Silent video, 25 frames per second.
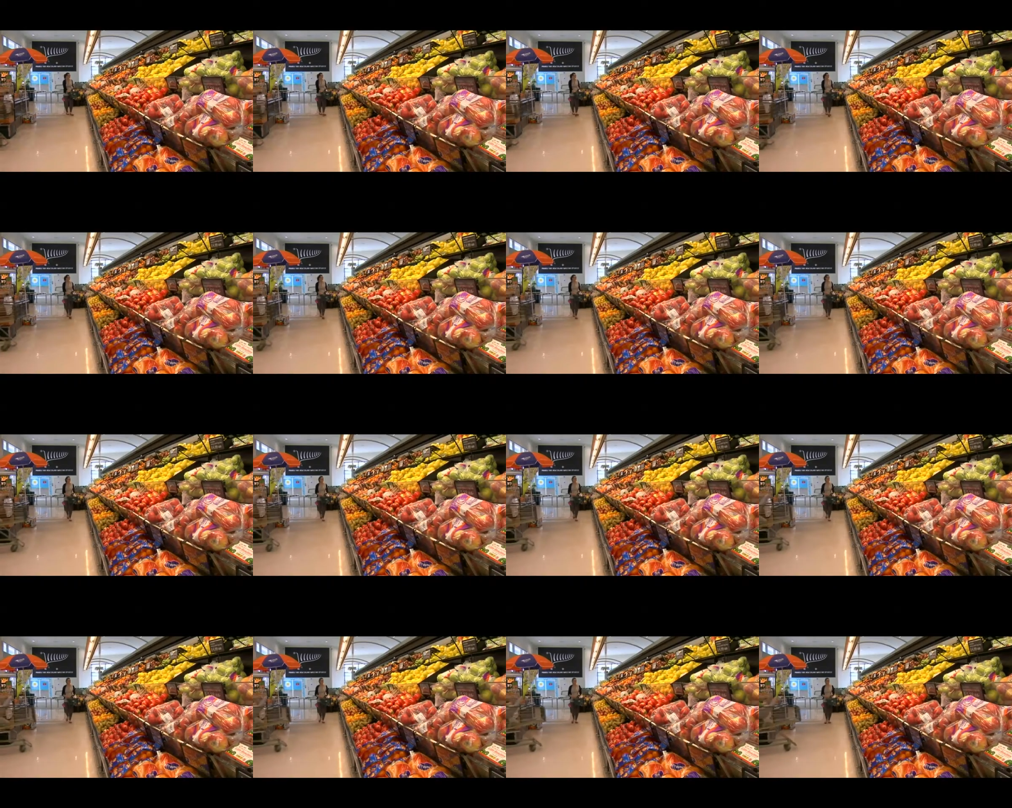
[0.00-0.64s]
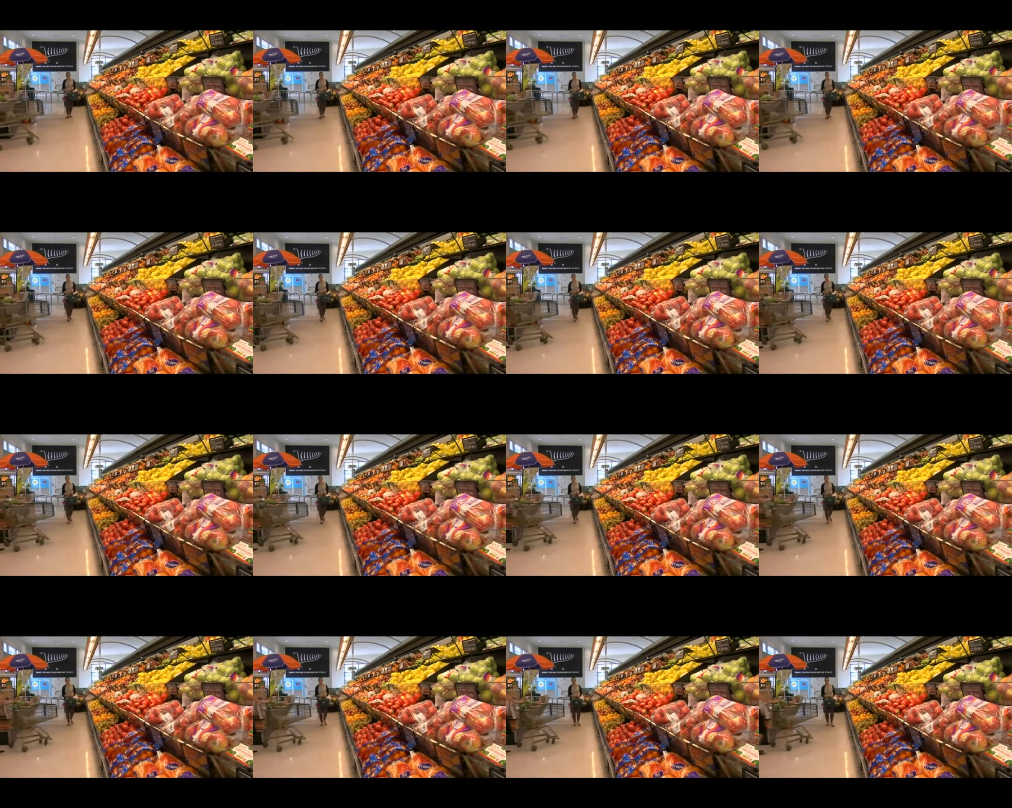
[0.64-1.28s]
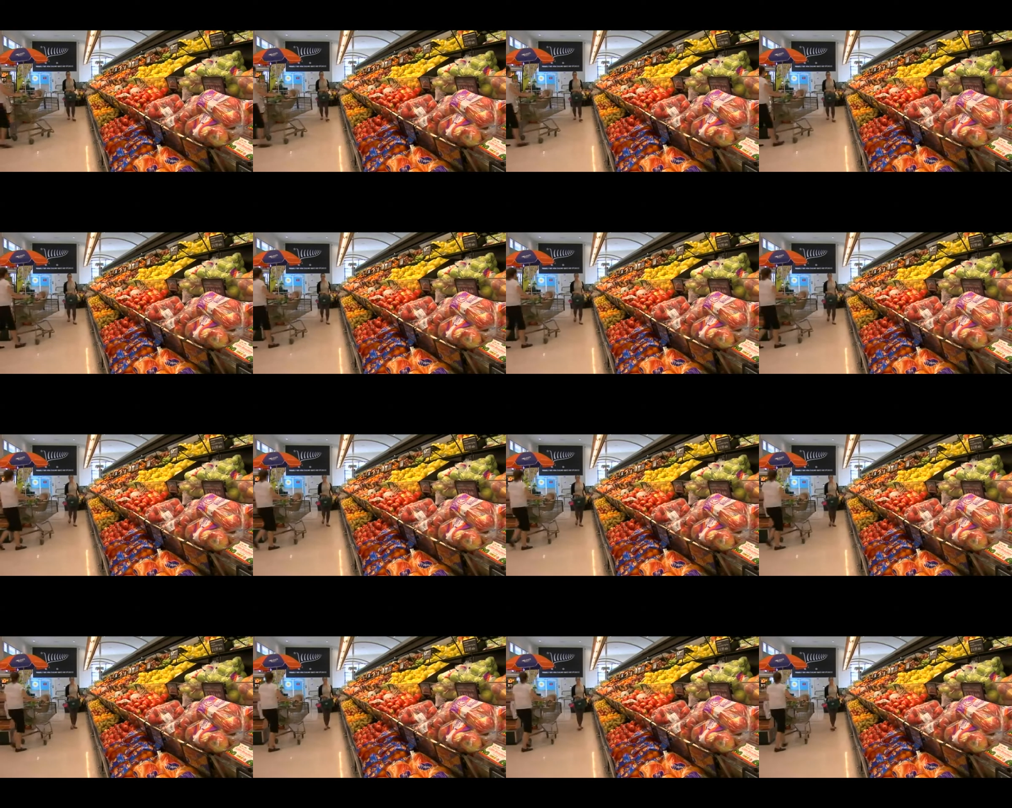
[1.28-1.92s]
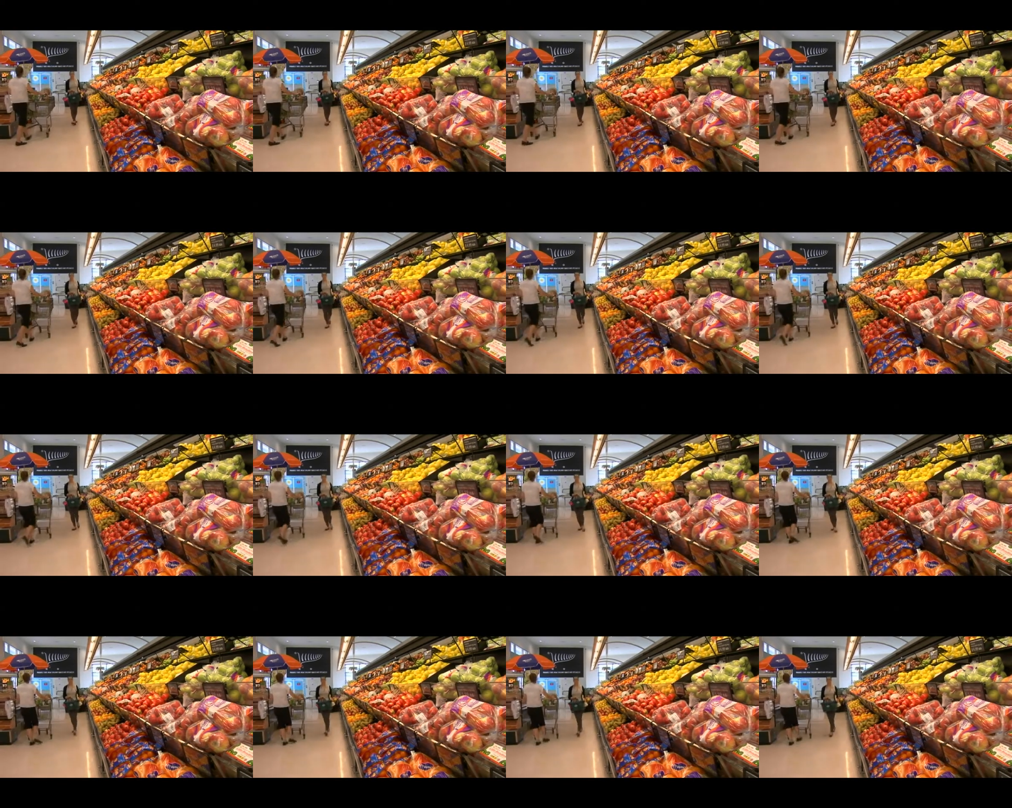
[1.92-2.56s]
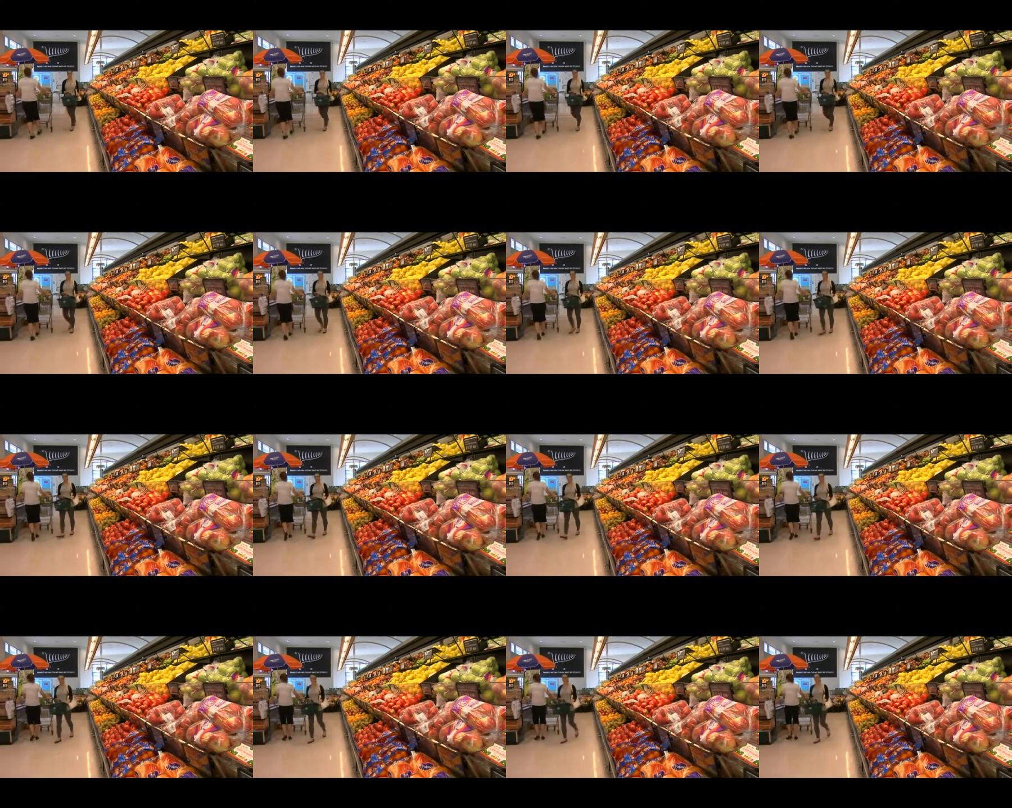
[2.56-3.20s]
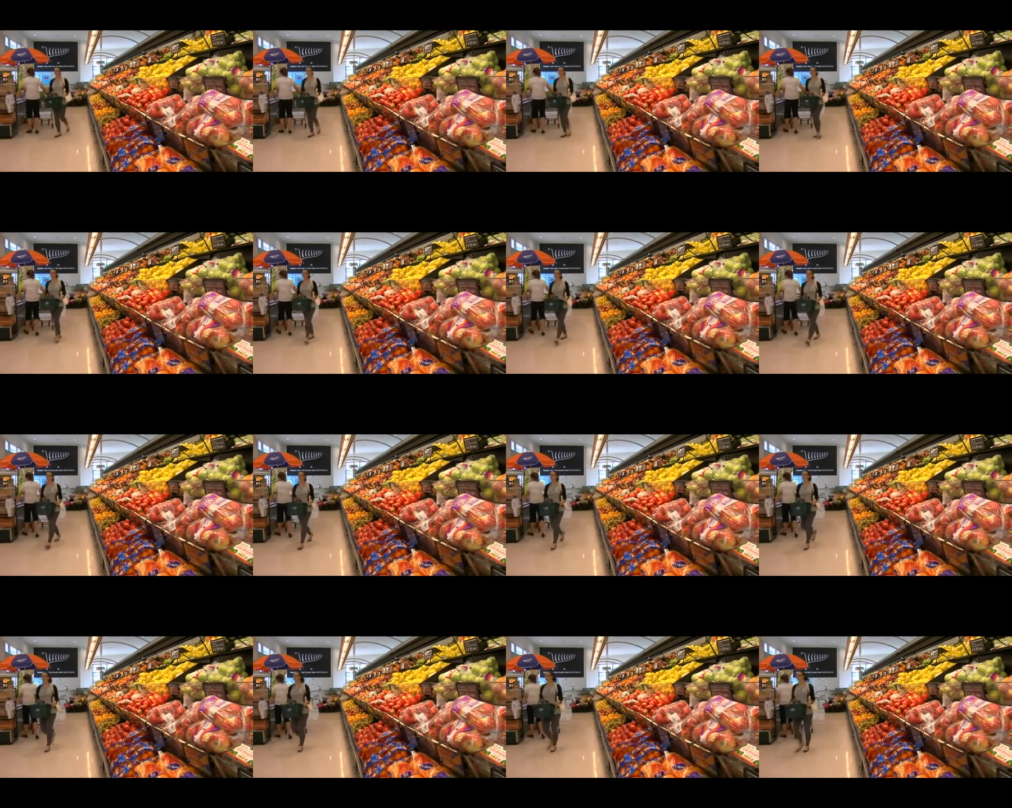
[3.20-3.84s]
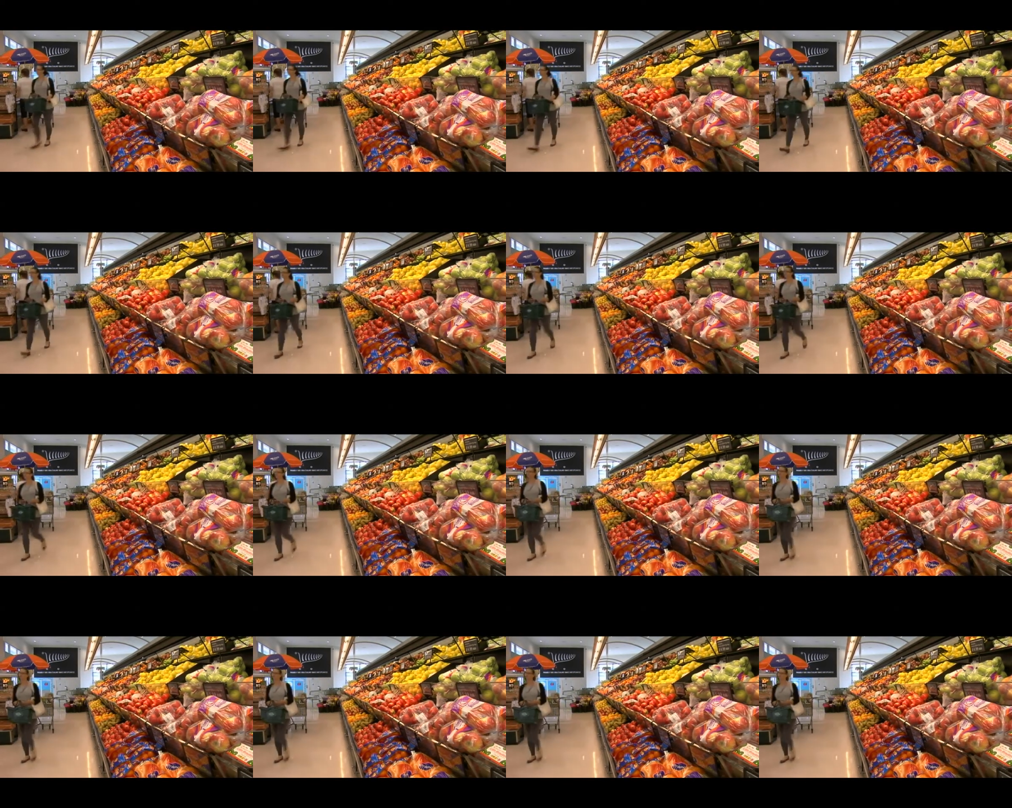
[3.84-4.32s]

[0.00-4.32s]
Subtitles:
Nobody's mouth can be seen.